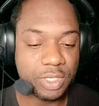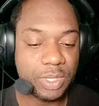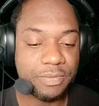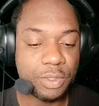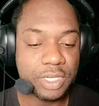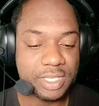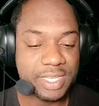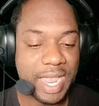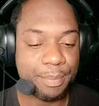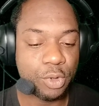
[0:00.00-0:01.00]
So if you just
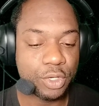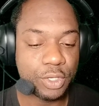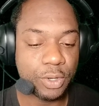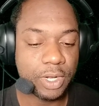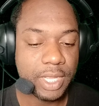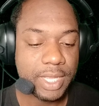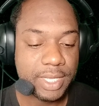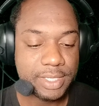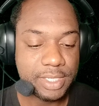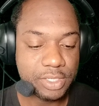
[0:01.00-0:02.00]
tap on your
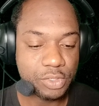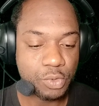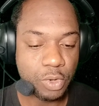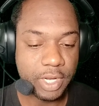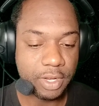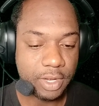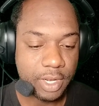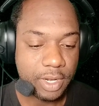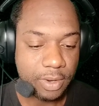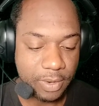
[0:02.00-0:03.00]
season score here,
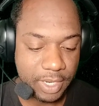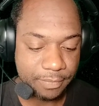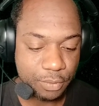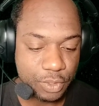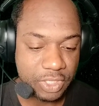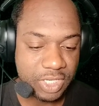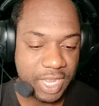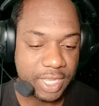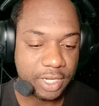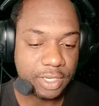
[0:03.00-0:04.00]
or if you just
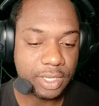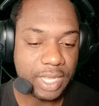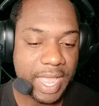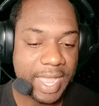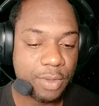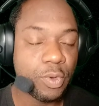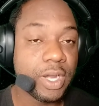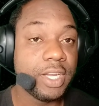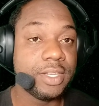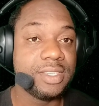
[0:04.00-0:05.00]
take a look at
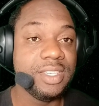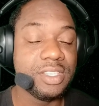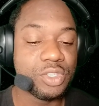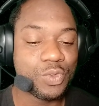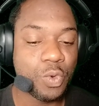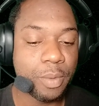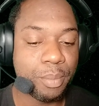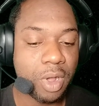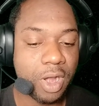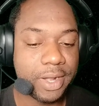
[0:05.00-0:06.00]
where your season score
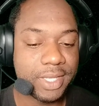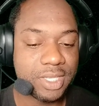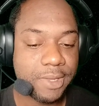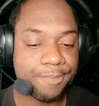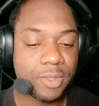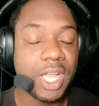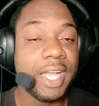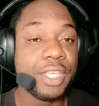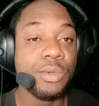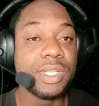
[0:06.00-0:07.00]
bar is,
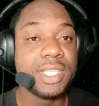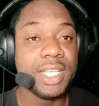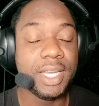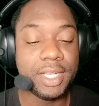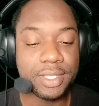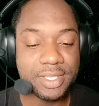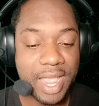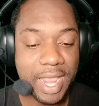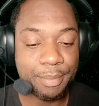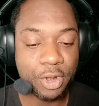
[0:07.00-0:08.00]
uh, you will see a little
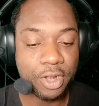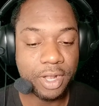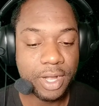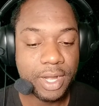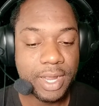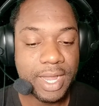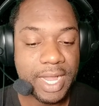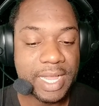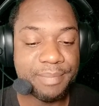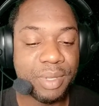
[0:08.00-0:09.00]
timer
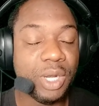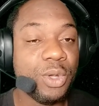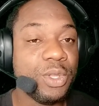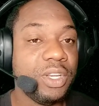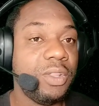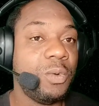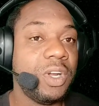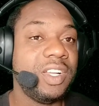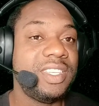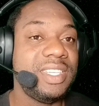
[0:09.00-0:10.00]
uh, below the
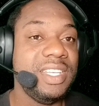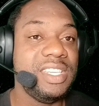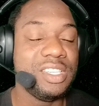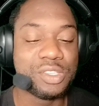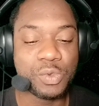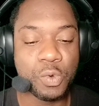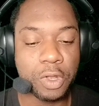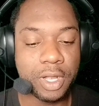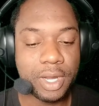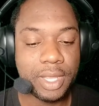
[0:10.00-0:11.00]
word season
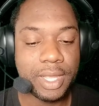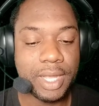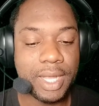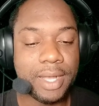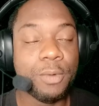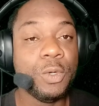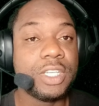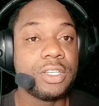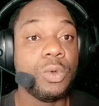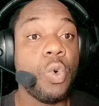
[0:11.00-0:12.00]
score, uh,
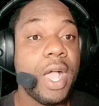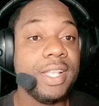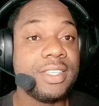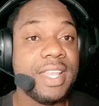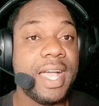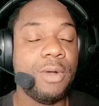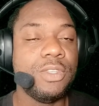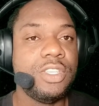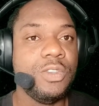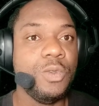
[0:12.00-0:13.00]
which winds
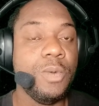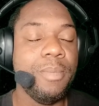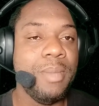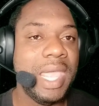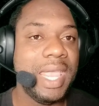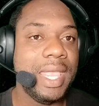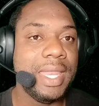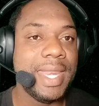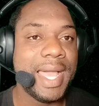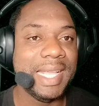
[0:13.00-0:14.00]
down to May
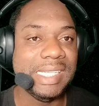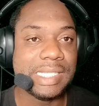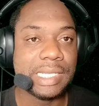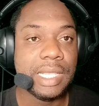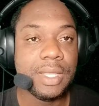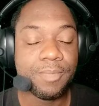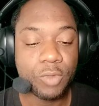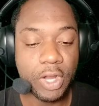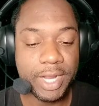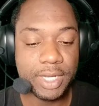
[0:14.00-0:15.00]
9th.
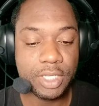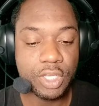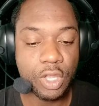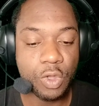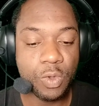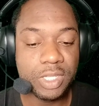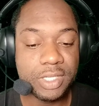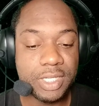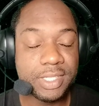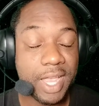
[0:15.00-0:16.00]
All right, so once
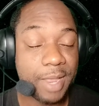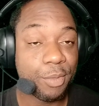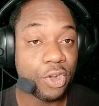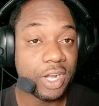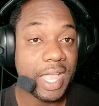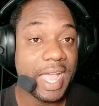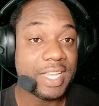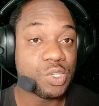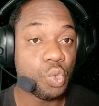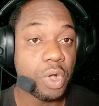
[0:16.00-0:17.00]
the timer
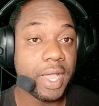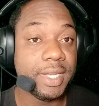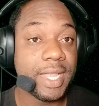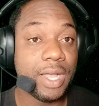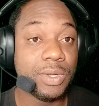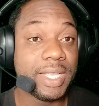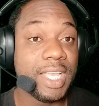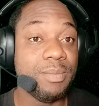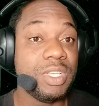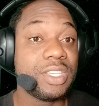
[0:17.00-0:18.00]
has wind down, the
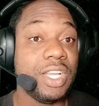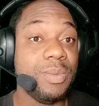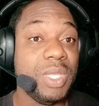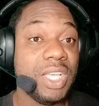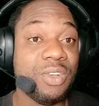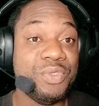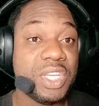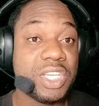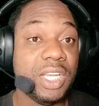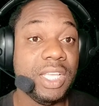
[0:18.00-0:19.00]
game is going to be
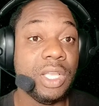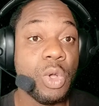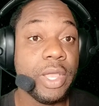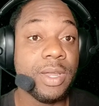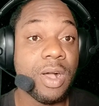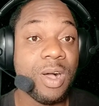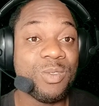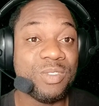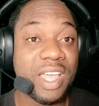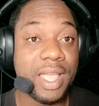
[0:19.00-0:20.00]
officially going
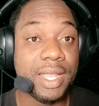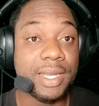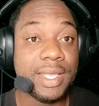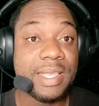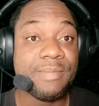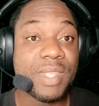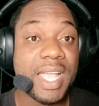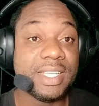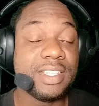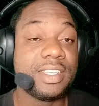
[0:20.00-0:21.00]
offline
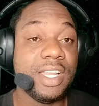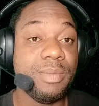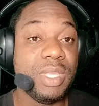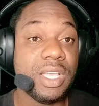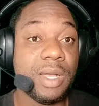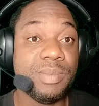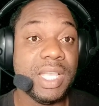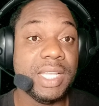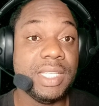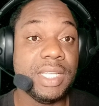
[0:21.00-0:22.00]
as it's going to be
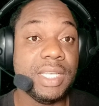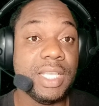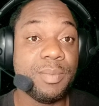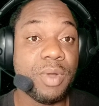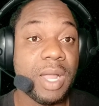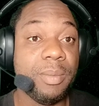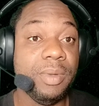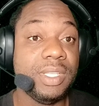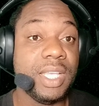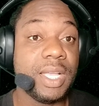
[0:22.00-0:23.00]
updating. It
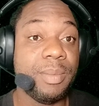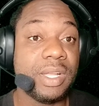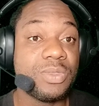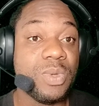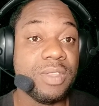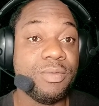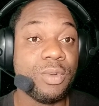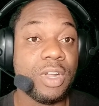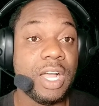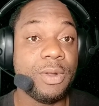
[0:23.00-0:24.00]
probably take about
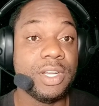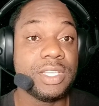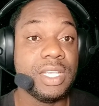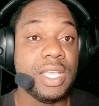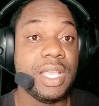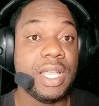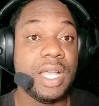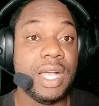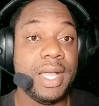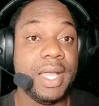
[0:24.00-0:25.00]
24 hours.
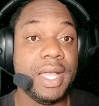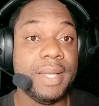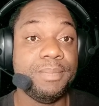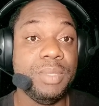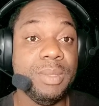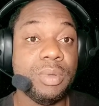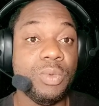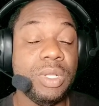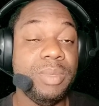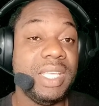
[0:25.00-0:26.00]
Uh, people
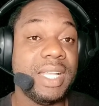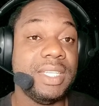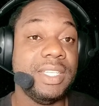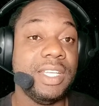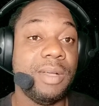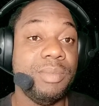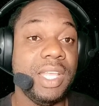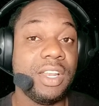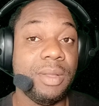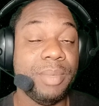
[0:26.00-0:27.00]
will be getting the
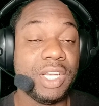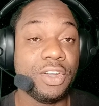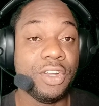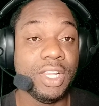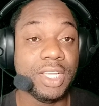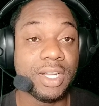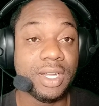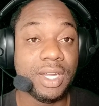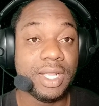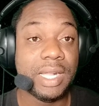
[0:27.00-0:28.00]
update a bit
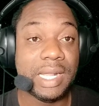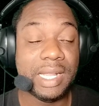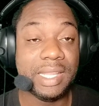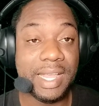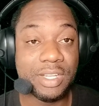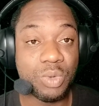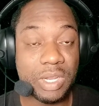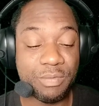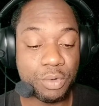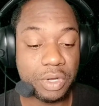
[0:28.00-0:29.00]
earlier uh, than
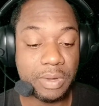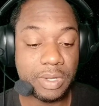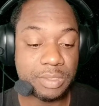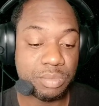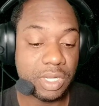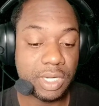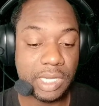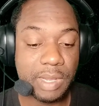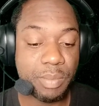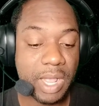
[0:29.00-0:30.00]
24 hours, but
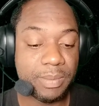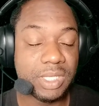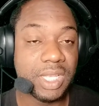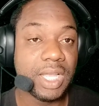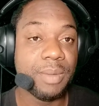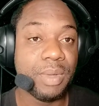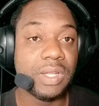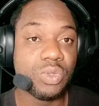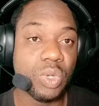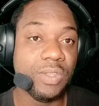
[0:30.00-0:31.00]
it probably take
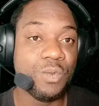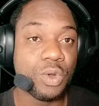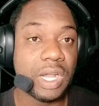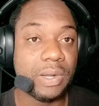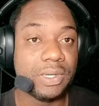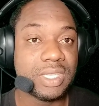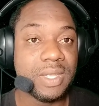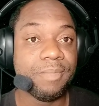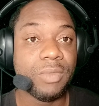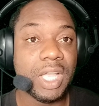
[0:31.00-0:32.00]
about 24 hours.
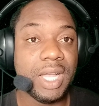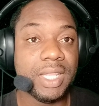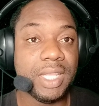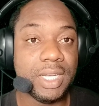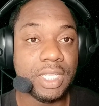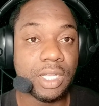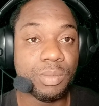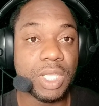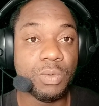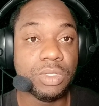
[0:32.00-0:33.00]
Uh, then the
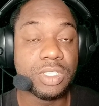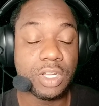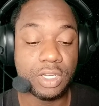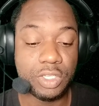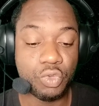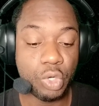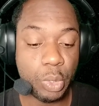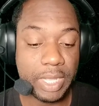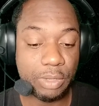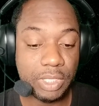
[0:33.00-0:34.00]
update will start to
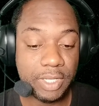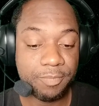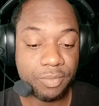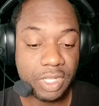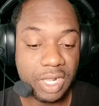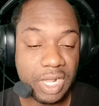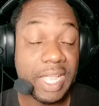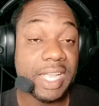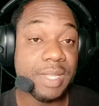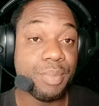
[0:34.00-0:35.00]
roll out uh,
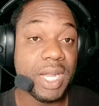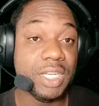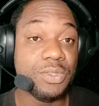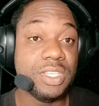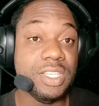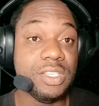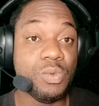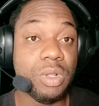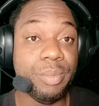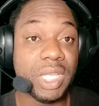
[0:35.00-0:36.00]
and the brand new season
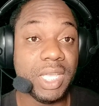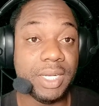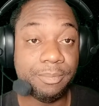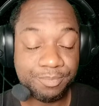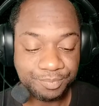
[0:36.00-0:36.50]
will begin.